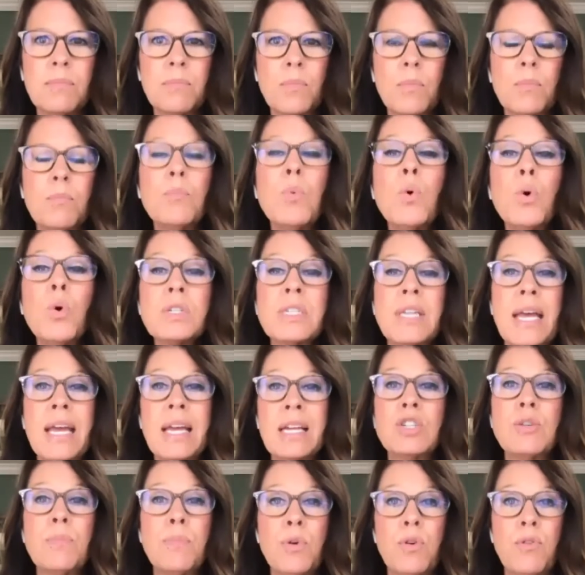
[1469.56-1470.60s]
more
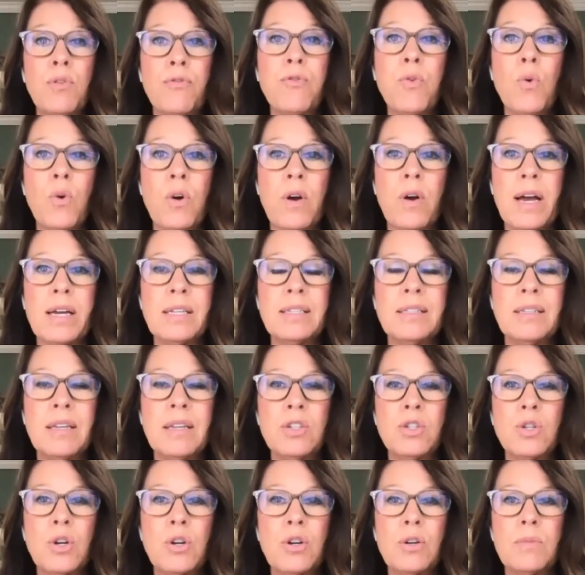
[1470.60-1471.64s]
tangible for us
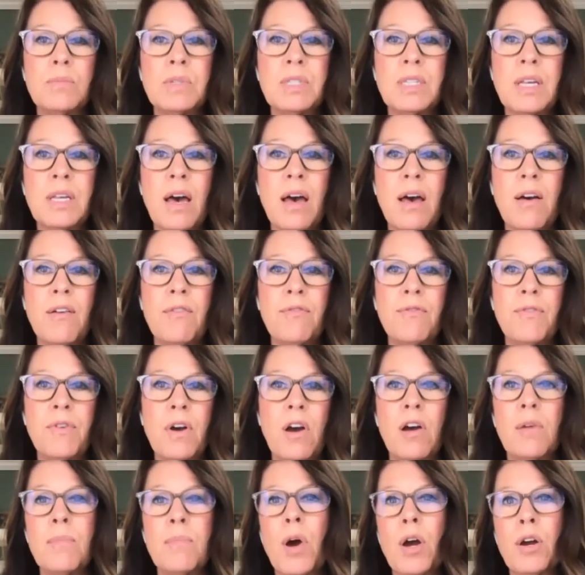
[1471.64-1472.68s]
in terms of
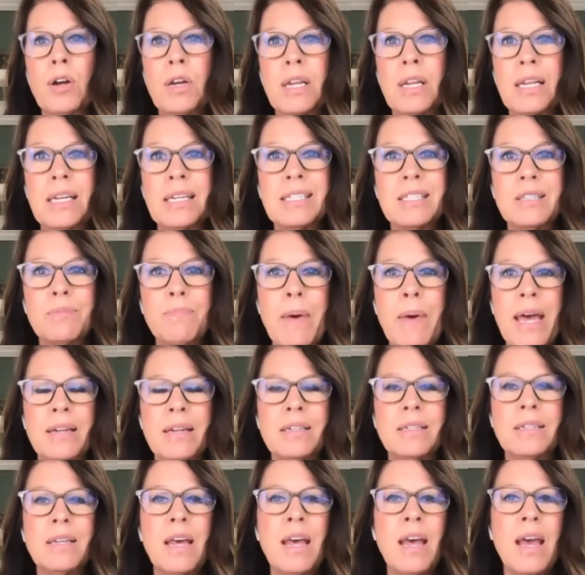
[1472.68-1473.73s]
our marketing
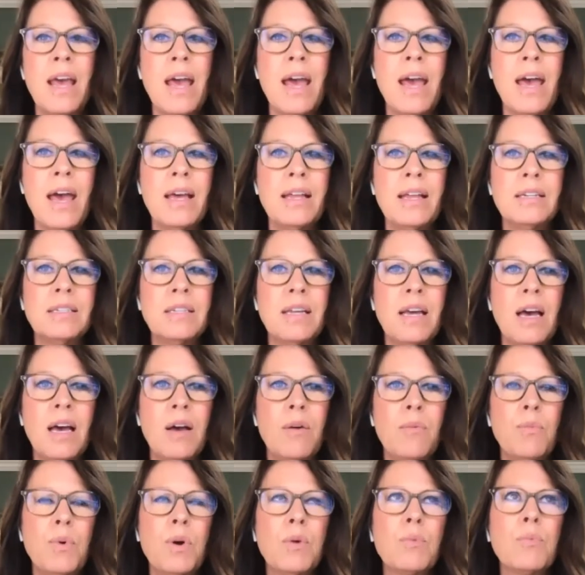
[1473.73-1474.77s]
spend and
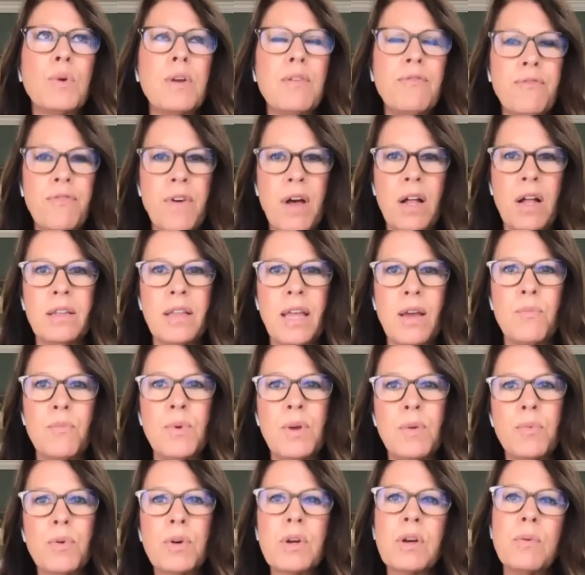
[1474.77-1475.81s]
where we felt like
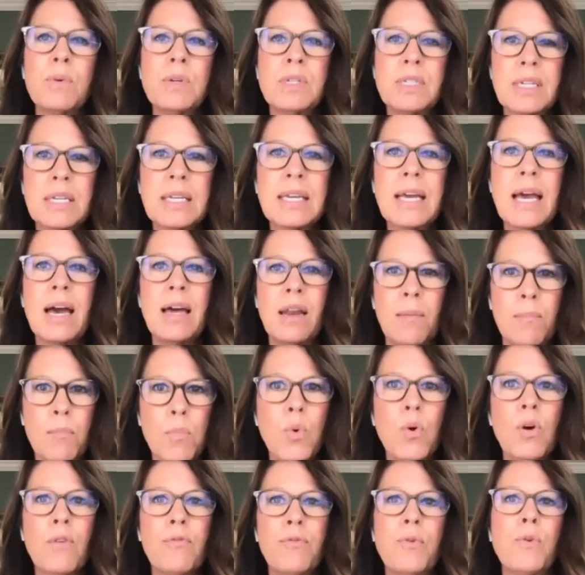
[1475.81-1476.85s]
we were going to get
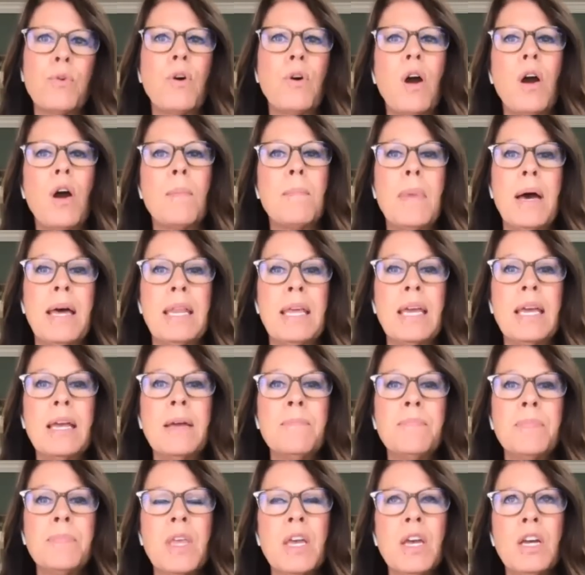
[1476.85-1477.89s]
more for our
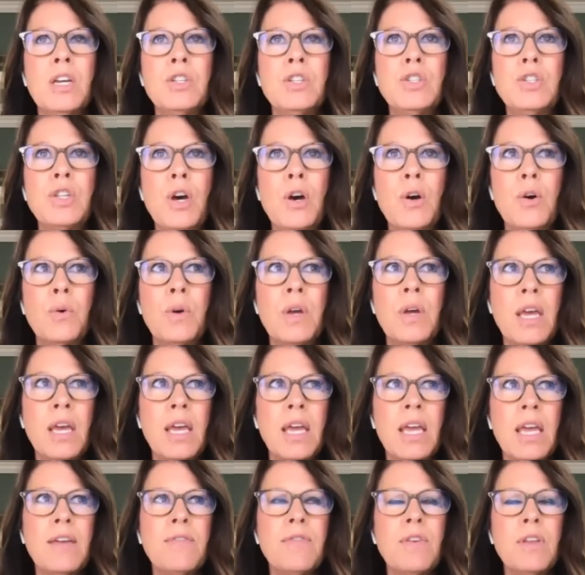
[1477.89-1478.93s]
money. So
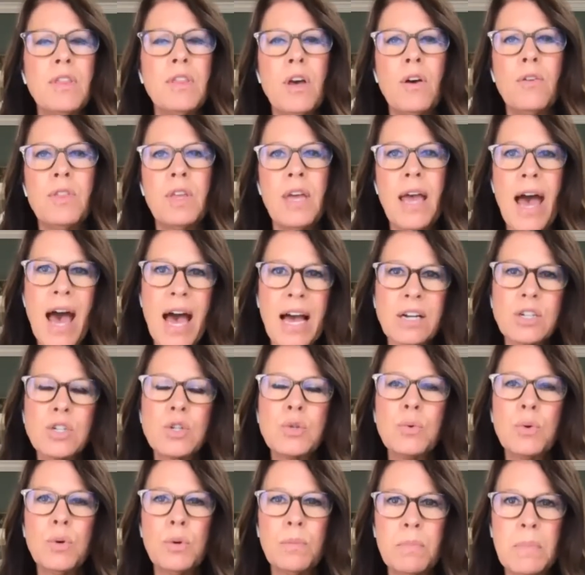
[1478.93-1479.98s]
even though the
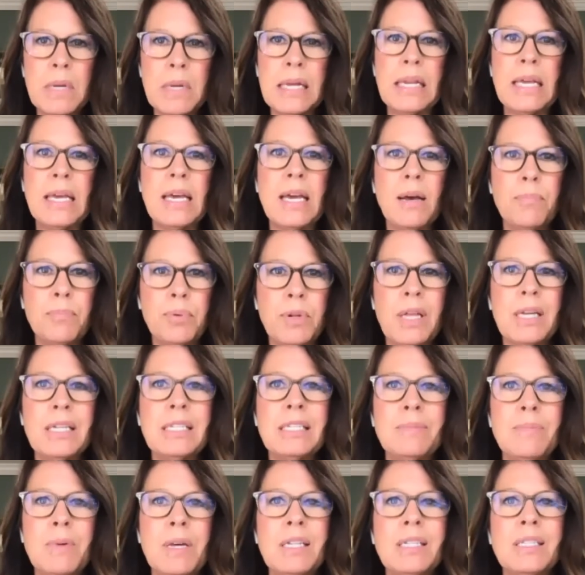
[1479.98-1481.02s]
actual media
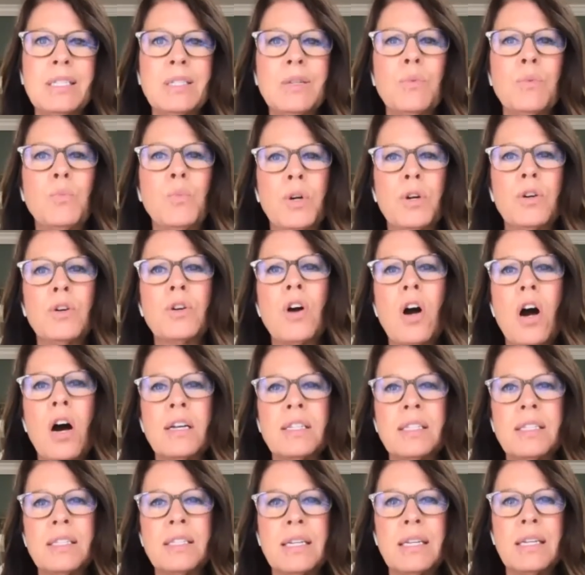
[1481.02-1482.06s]
placements were
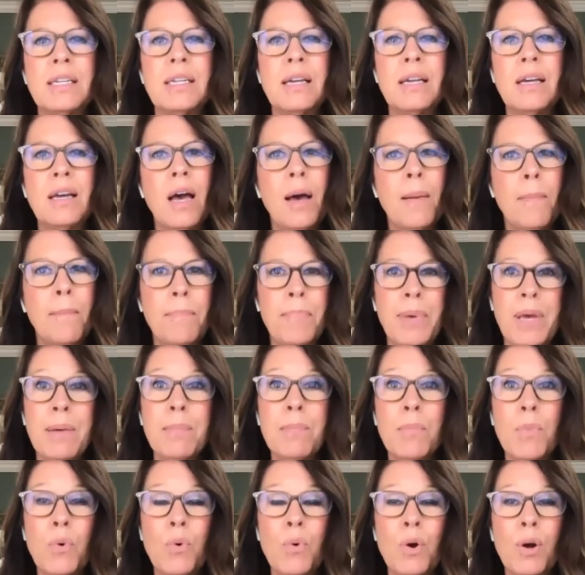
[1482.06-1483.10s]
costing a bit
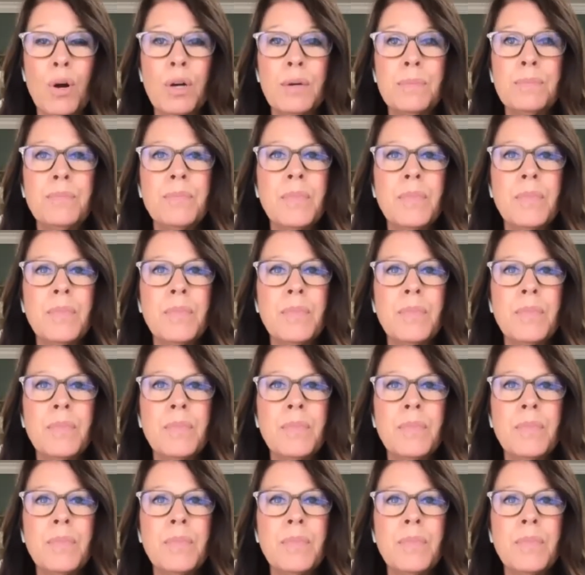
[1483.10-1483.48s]
more,